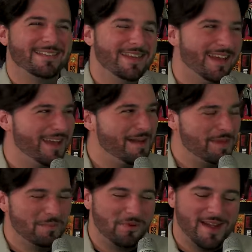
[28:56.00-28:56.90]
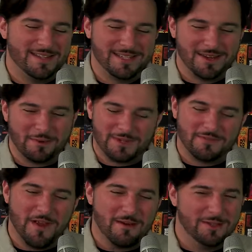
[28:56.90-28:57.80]
Yeah, I mean, Bryan Singer was
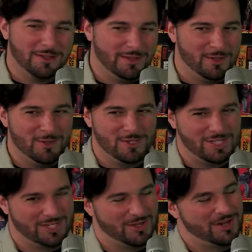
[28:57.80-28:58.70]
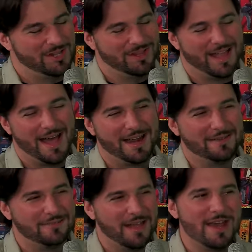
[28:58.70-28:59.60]
very loose on a lot
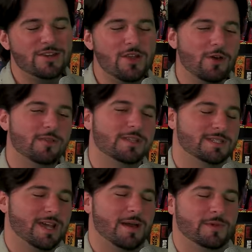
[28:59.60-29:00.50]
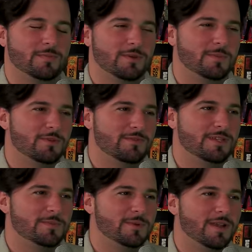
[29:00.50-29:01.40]
of, I know that it's comic book
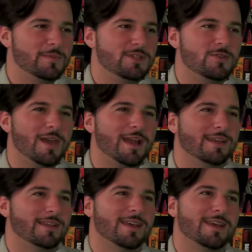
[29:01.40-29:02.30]
movies, but I mean, you gotta